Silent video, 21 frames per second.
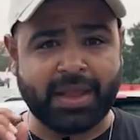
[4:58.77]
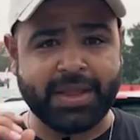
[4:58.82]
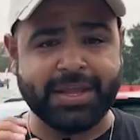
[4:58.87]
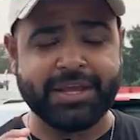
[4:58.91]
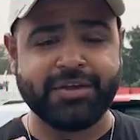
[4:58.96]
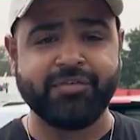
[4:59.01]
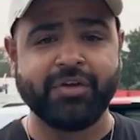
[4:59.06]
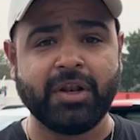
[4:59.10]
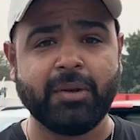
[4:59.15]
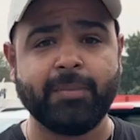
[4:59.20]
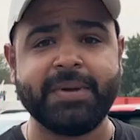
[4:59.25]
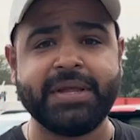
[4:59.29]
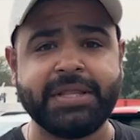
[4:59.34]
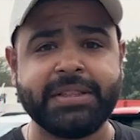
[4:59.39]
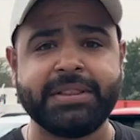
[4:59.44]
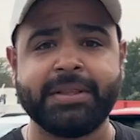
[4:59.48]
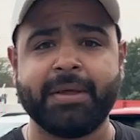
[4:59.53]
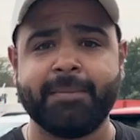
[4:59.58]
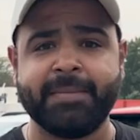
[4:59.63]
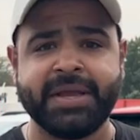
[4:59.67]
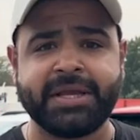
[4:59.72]
he will be
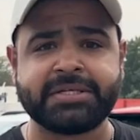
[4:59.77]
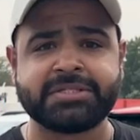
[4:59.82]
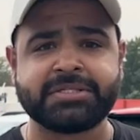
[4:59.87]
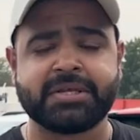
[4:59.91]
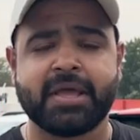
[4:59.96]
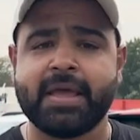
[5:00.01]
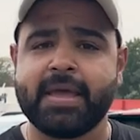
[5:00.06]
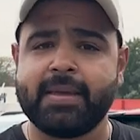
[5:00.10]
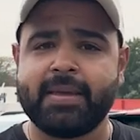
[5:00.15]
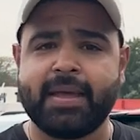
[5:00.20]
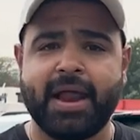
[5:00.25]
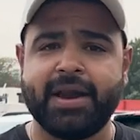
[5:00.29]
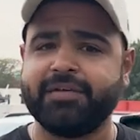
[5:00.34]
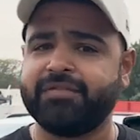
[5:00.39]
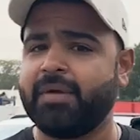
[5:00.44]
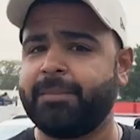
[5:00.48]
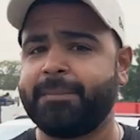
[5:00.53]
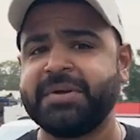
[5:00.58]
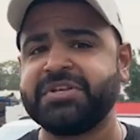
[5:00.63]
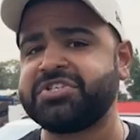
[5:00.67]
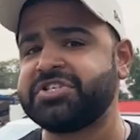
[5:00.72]
in the mix And if
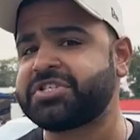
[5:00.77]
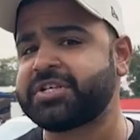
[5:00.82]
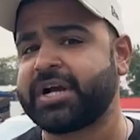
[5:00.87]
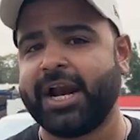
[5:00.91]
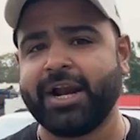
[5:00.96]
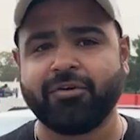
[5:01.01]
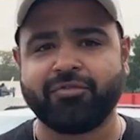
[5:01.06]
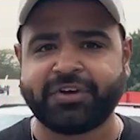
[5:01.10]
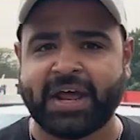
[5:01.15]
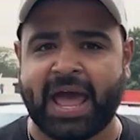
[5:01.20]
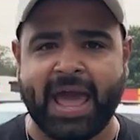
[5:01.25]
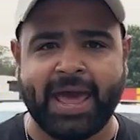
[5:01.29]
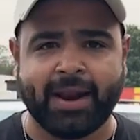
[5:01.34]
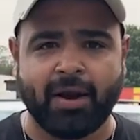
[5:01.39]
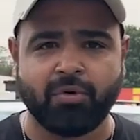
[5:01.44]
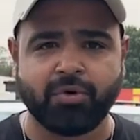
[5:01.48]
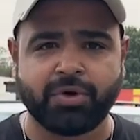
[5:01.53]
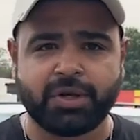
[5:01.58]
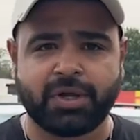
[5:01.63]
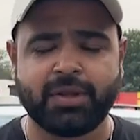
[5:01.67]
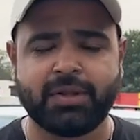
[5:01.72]
the pitch is kind of tire
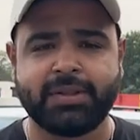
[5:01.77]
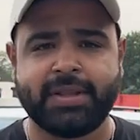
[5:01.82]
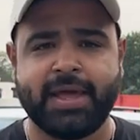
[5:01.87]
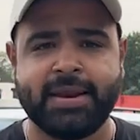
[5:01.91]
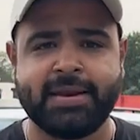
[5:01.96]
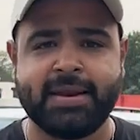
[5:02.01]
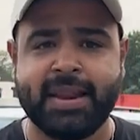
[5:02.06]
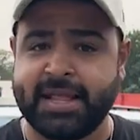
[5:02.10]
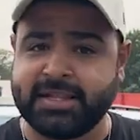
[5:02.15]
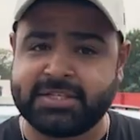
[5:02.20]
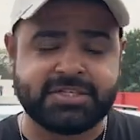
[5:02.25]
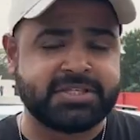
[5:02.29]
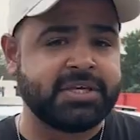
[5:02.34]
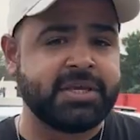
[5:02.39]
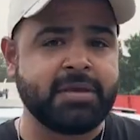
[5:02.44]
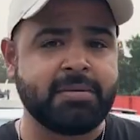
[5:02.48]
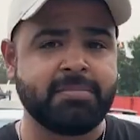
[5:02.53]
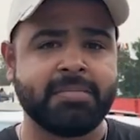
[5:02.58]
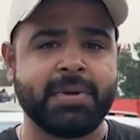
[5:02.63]
out, then let's see.